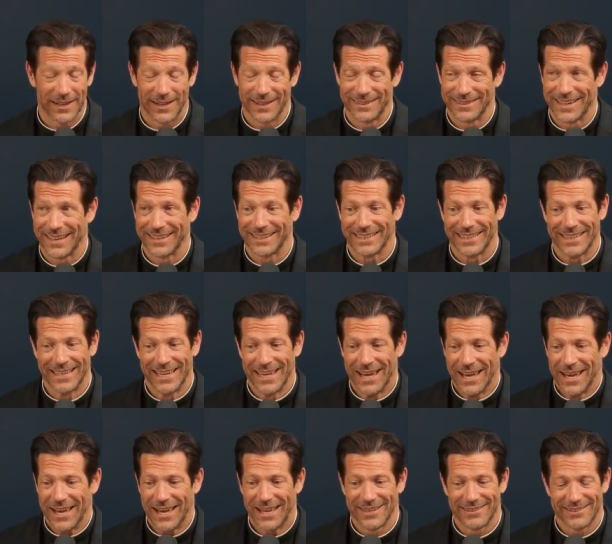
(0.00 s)
Yeah, exactly.
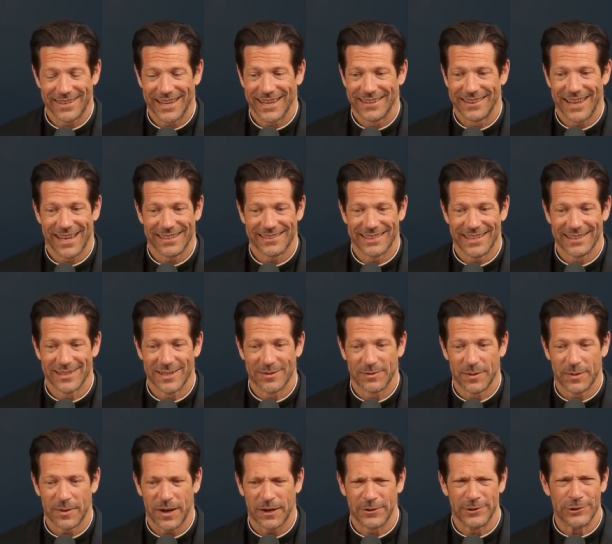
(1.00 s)
It's like that sense of,
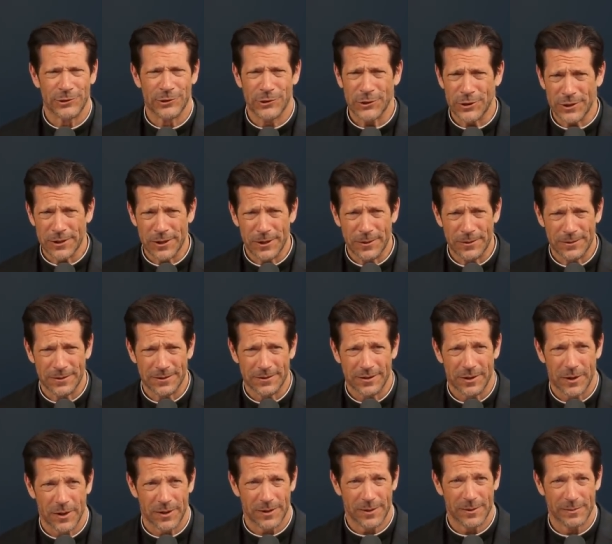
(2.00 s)
uh, are you sure though?
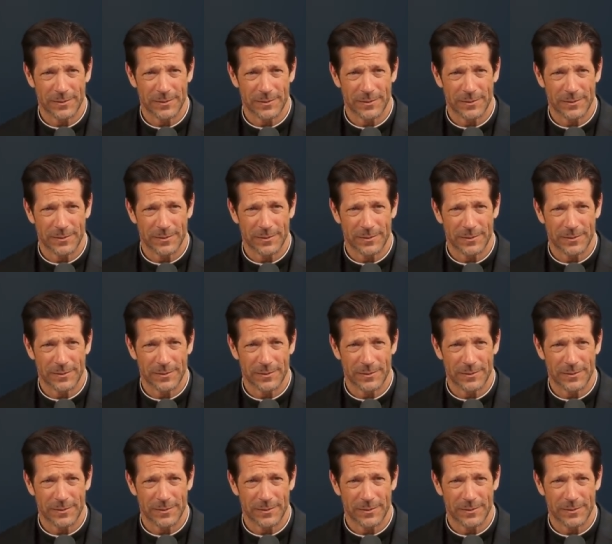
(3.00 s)
Are,